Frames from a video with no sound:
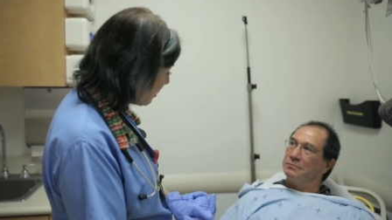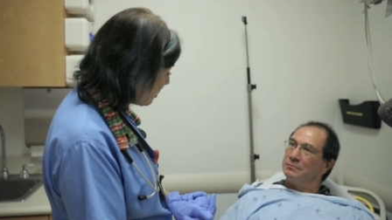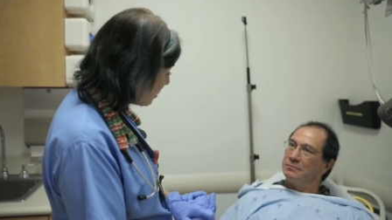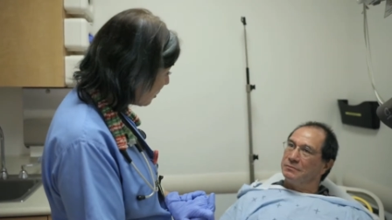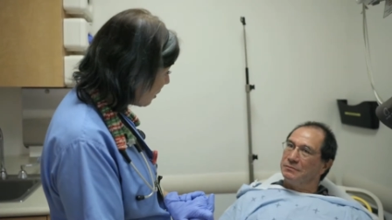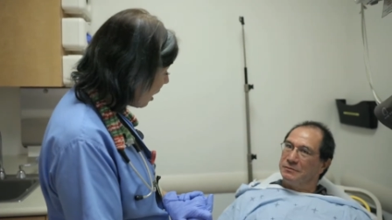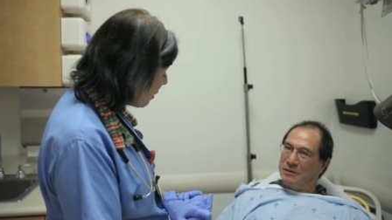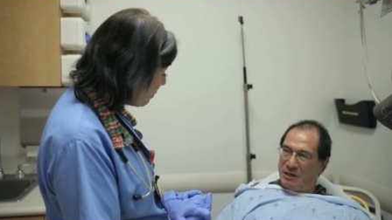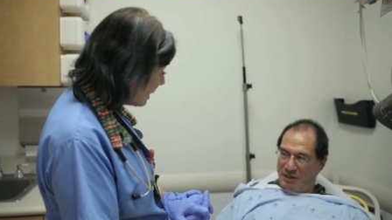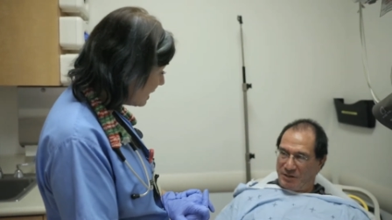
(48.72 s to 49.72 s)
And a
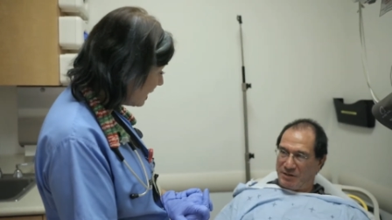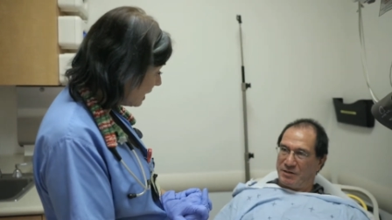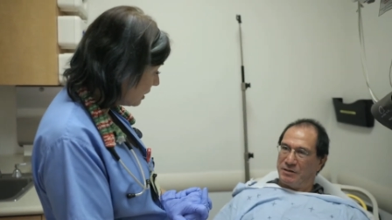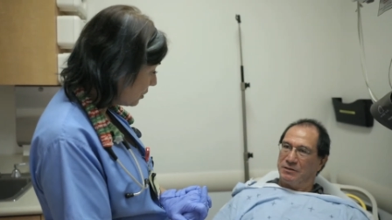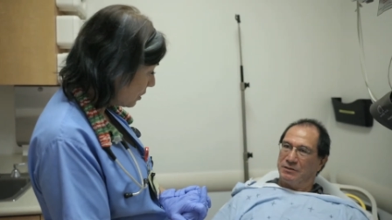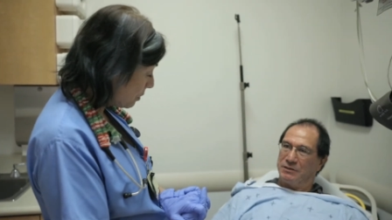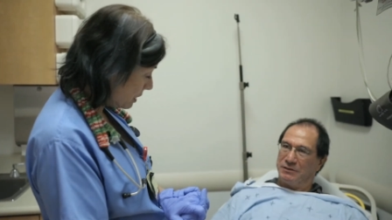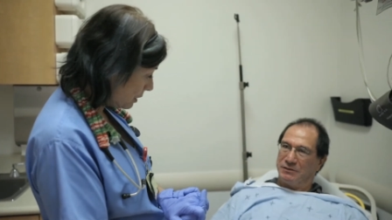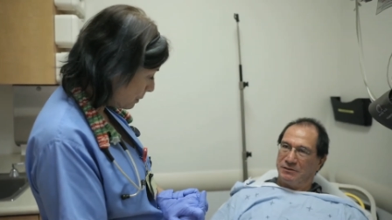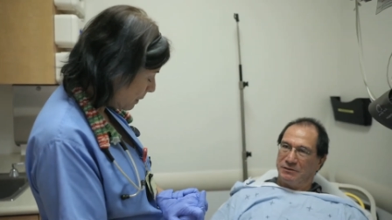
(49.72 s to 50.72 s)
lot of what we do is
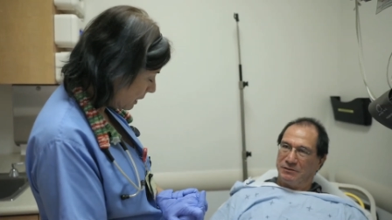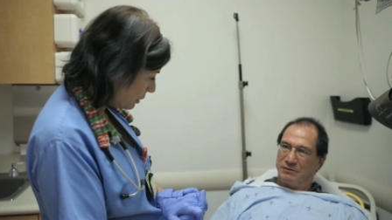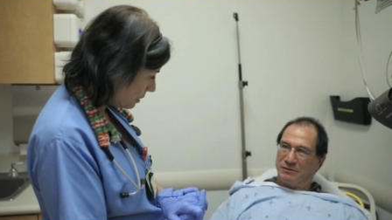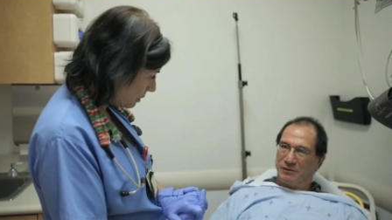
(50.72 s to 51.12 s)
timed, like